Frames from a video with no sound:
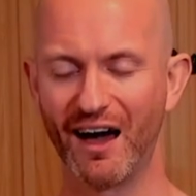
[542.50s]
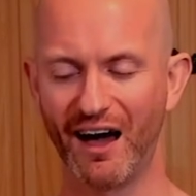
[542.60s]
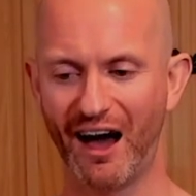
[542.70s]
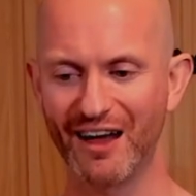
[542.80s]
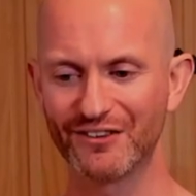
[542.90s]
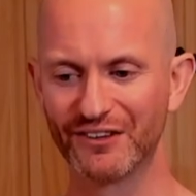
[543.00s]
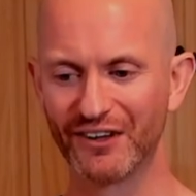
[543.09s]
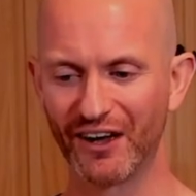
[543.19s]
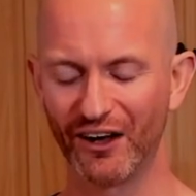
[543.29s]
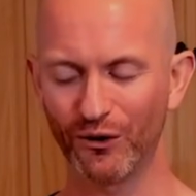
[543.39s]
And
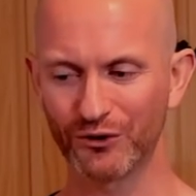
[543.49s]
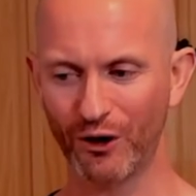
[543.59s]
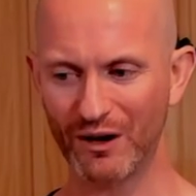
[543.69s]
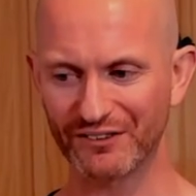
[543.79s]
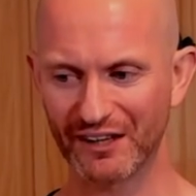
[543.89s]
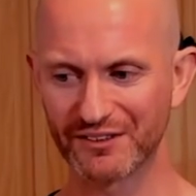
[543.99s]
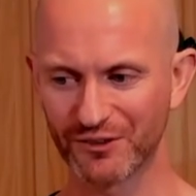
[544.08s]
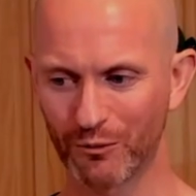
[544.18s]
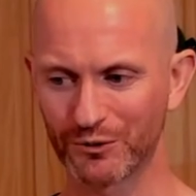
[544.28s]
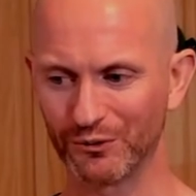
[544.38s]
although I tense
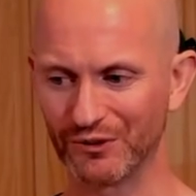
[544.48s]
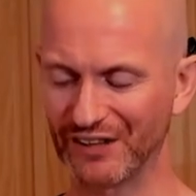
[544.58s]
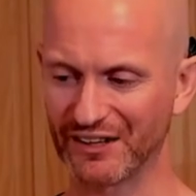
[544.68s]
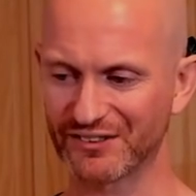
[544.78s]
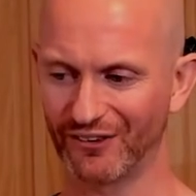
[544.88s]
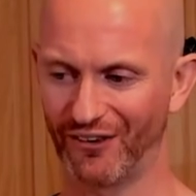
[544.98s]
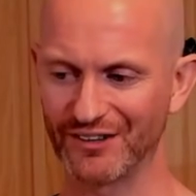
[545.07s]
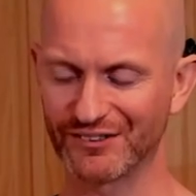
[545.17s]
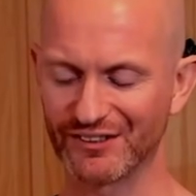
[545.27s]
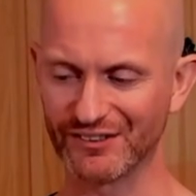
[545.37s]
up with all these
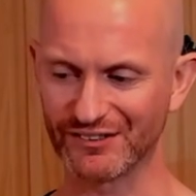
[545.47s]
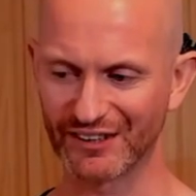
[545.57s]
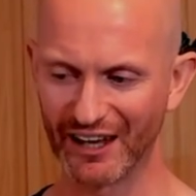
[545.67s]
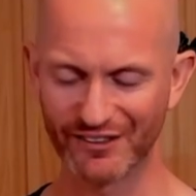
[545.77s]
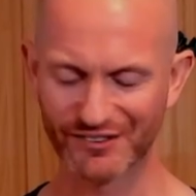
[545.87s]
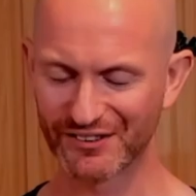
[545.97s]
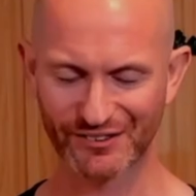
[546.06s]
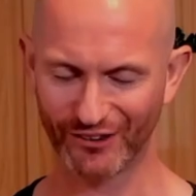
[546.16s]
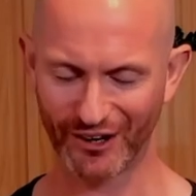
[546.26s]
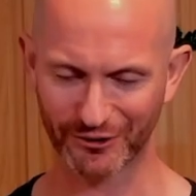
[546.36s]
exercises, this
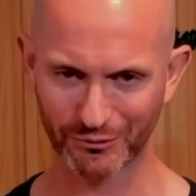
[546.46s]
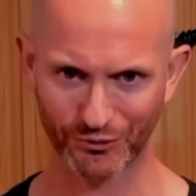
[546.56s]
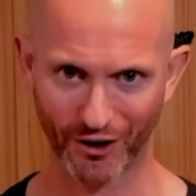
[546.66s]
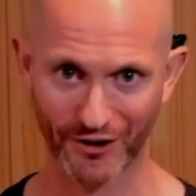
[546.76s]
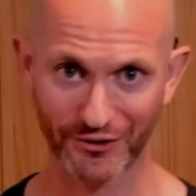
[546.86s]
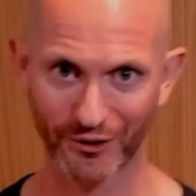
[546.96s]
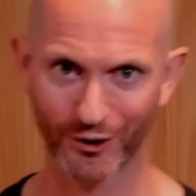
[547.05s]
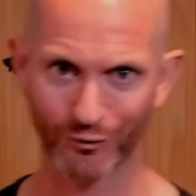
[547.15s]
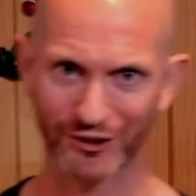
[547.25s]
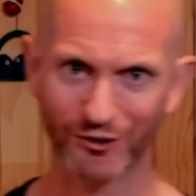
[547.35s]
isn't like I'm trying to
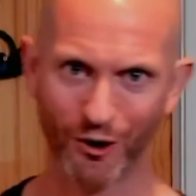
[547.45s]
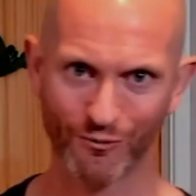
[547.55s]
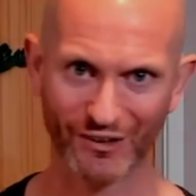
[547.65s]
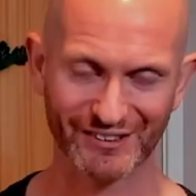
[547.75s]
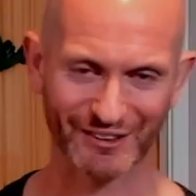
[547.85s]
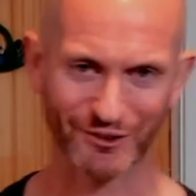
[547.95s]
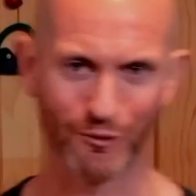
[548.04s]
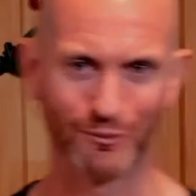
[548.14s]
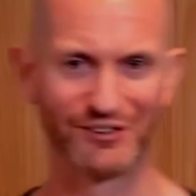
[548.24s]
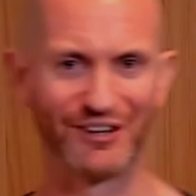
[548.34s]
win an arm wrestling
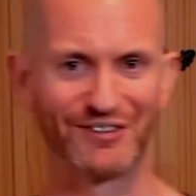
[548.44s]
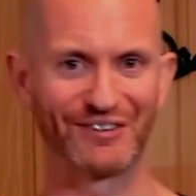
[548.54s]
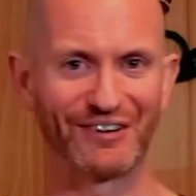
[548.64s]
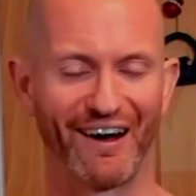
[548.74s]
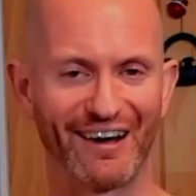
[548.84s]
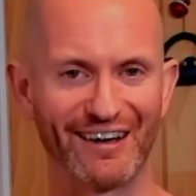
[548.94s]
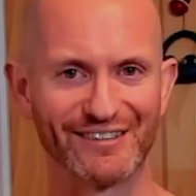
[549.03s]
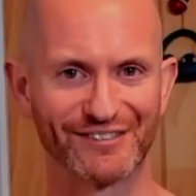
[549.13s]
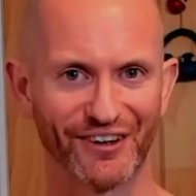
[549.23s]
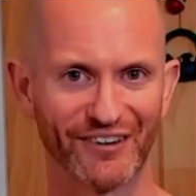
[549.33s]
competition. Yeah,
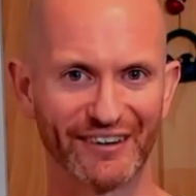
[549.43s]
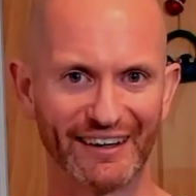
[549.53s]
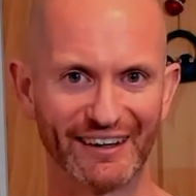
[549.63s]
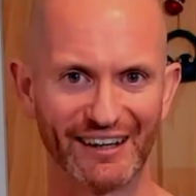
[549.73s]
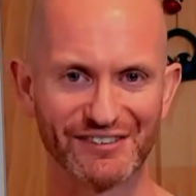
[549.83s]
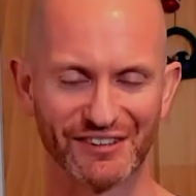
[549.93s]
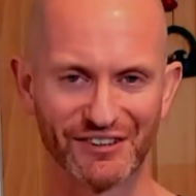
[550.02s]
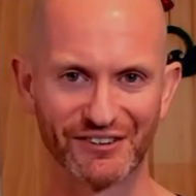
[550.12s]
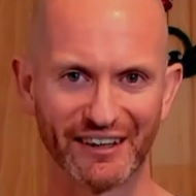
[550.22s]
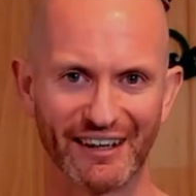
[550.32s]
it's
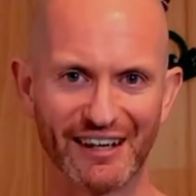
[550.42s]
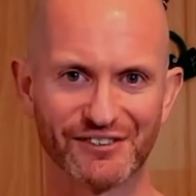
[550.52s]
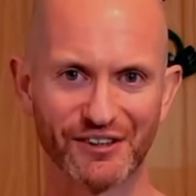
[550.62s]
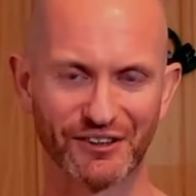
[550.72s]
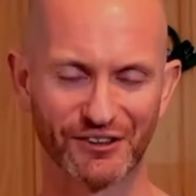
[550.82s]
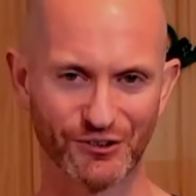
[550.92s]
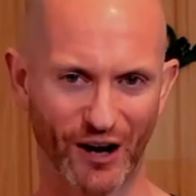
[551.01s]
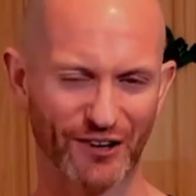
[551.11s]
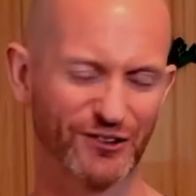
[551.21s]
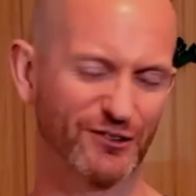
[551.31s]
a
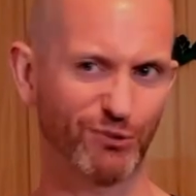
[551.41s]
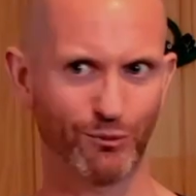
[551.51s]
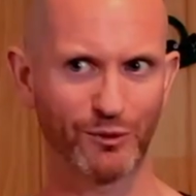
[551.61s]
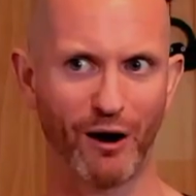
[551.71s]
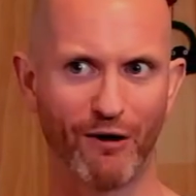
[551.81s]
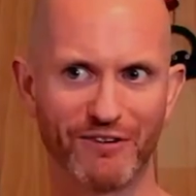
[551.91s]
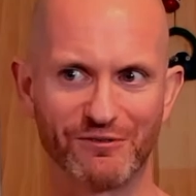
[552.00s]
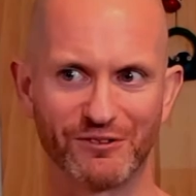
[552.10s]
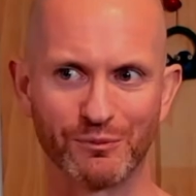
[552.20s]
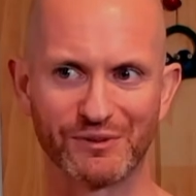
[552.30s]
contraction, probably about
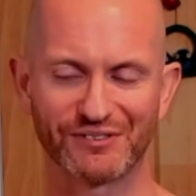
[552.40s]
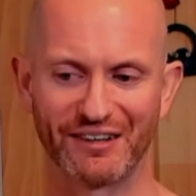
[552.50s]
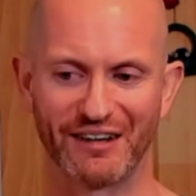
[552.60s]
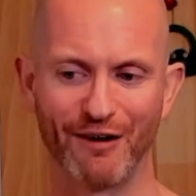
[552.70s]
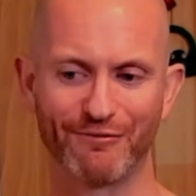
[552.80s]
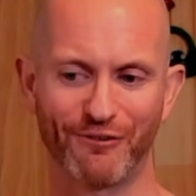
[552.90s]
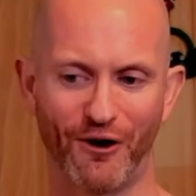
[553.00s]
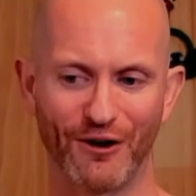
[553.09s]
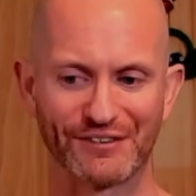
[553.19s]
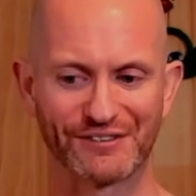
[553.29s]
50% effort,
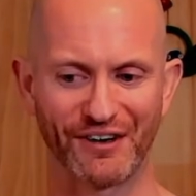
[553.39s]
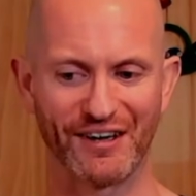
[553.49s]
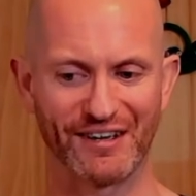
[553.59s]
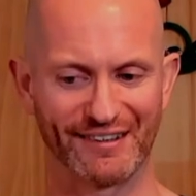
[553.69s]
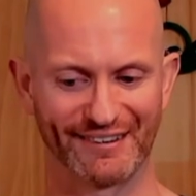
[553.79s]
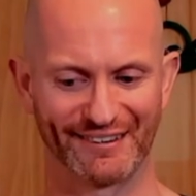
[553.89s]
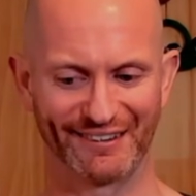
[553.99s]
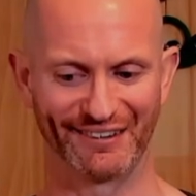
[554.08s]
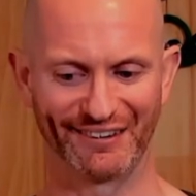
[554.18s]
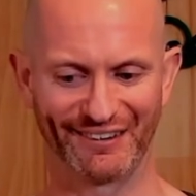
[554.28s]
I'd say.
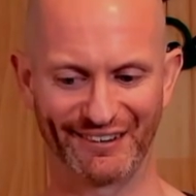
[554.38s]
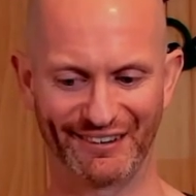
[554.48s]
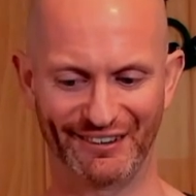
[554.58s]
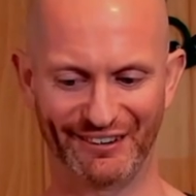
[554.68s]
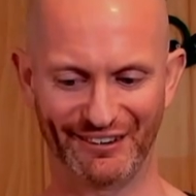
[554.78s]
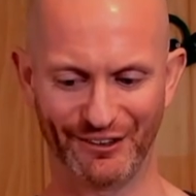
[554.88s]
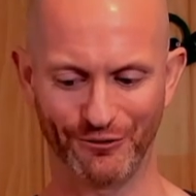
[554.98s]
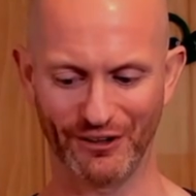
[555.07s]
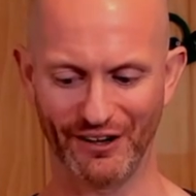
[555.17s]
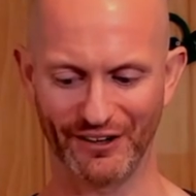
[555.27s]
And
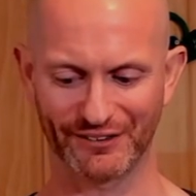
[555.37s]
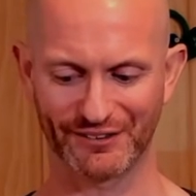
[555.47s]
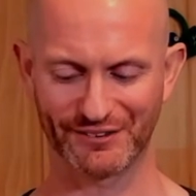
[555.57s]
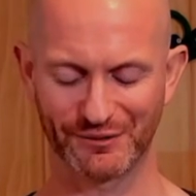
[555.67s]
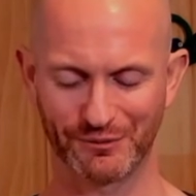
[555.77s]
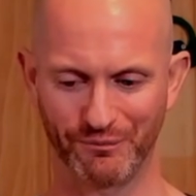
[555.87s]
relax.